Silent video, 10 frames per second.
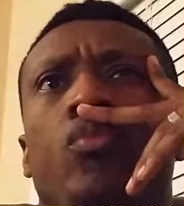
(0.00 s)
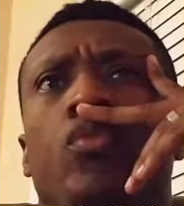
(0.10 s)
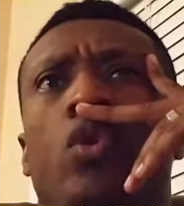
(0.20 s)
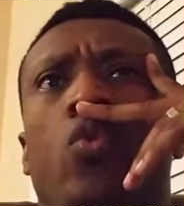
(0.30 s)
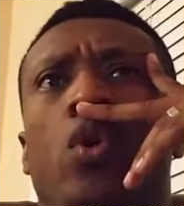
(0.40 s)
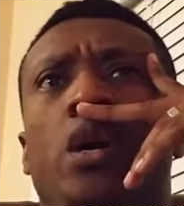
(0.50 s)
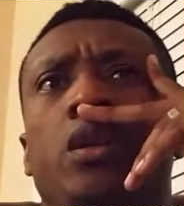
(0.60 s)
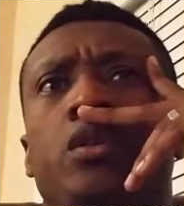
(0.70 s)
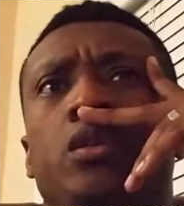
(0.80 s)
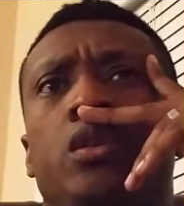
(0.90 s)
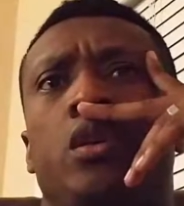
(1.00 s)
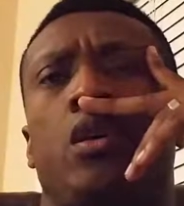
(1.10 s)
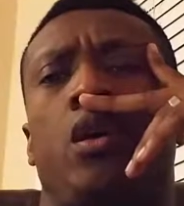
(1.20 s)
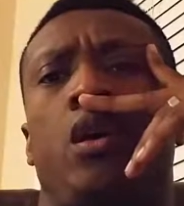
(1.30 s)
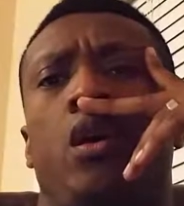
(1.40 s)
the ones
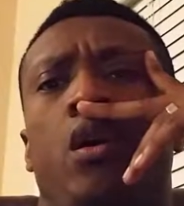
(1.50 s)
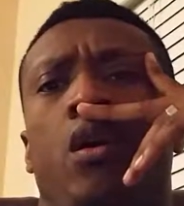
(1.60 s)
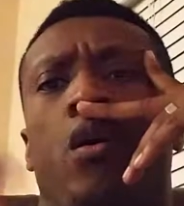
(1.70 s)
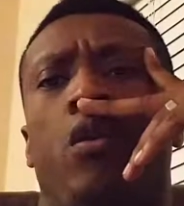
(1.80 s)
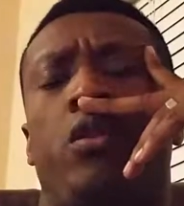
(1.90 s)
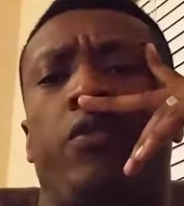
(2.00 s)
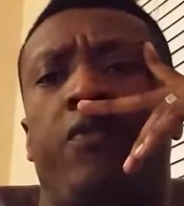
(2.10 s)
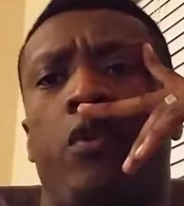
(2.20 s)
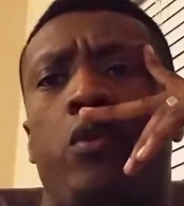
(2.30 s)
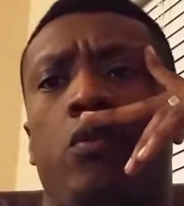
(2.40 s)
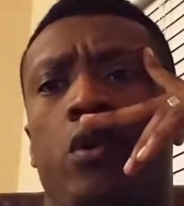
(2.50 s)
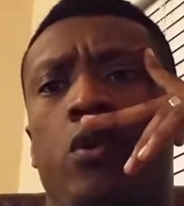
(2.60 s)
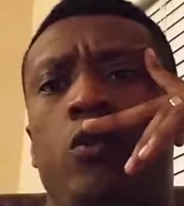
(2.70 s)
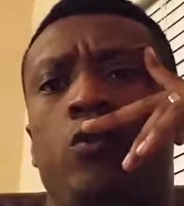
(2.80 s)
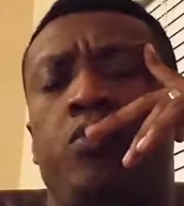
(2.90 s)
on the further
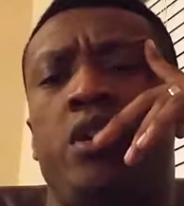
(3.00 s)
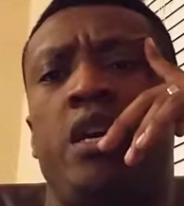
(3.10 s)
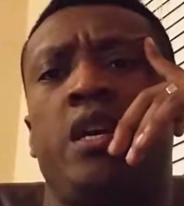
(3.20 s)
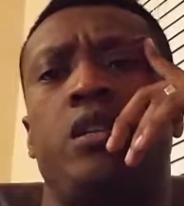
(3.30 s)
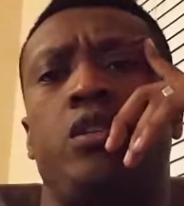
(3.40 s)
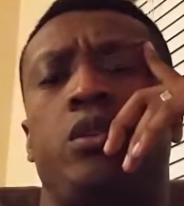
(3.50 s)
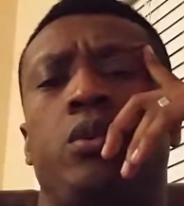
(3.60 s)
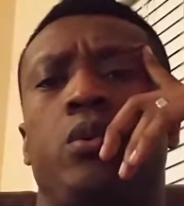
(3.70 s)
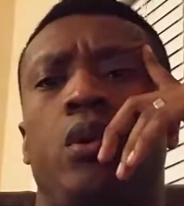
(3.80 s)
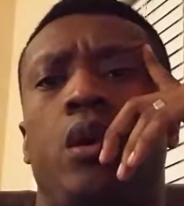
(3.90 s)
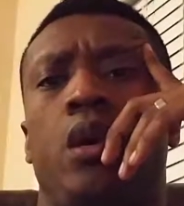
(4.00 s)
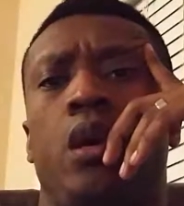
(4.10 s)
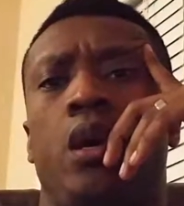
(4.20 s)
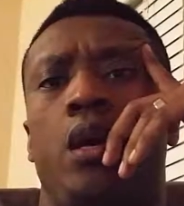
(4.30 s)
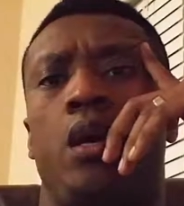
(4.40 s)
rows began to
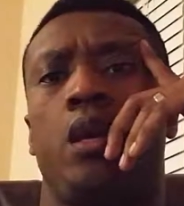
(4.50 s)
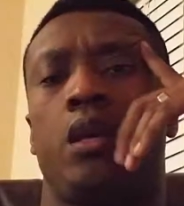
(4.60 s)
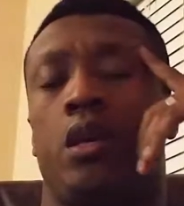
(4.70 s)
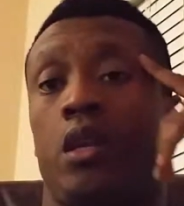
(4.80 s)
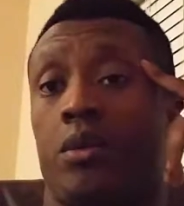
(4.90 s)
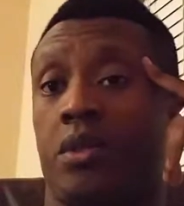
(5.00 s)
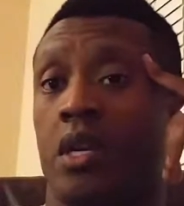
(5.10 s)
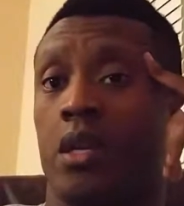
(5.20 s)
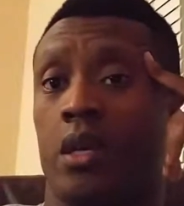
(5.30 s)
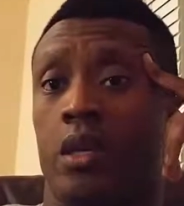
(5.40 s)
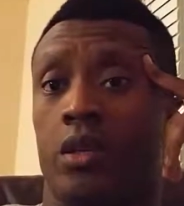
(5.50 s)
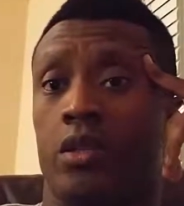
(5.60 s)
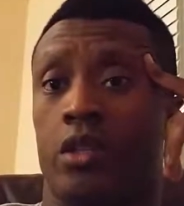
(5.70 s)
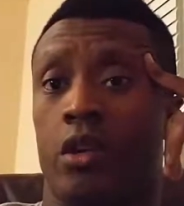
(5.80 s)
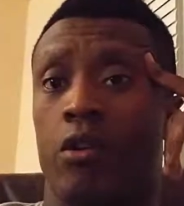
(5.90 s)
get upset and get
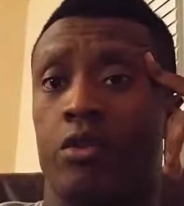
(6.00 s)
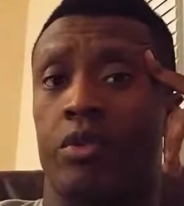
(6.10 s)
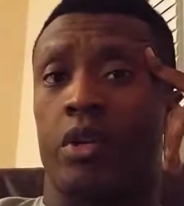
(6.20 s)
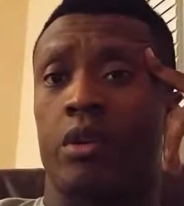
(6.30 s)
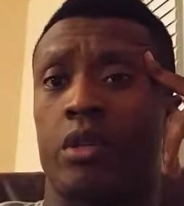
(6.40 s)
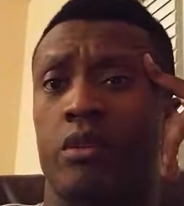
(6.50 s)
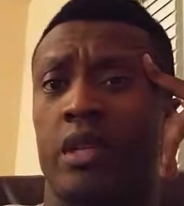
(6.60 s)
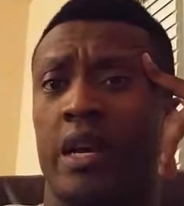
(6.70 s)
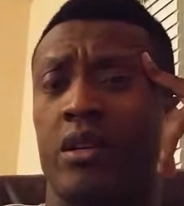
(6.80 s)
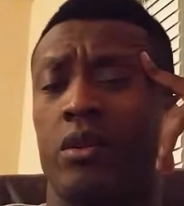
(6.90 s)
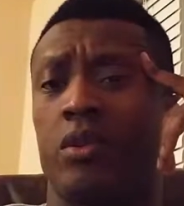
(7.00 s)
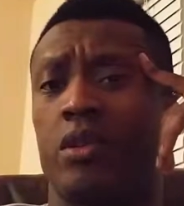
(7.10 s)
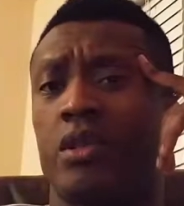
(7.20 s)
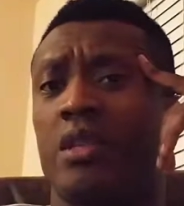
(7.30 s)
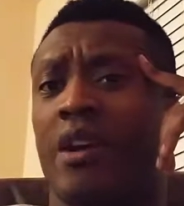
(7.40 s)
discouraged, because it was like,
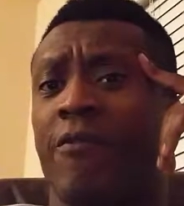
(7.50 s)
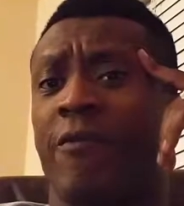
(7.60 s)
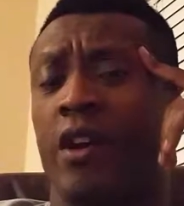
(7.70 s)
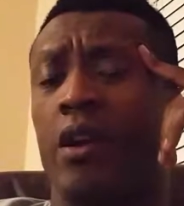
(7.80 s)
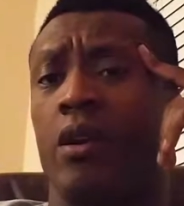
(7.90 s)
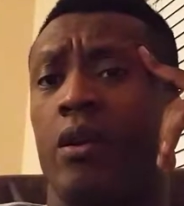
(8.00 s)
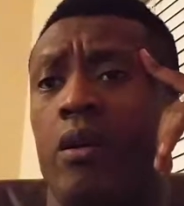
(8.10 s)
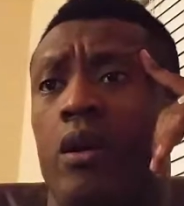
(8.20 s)
this is not fair.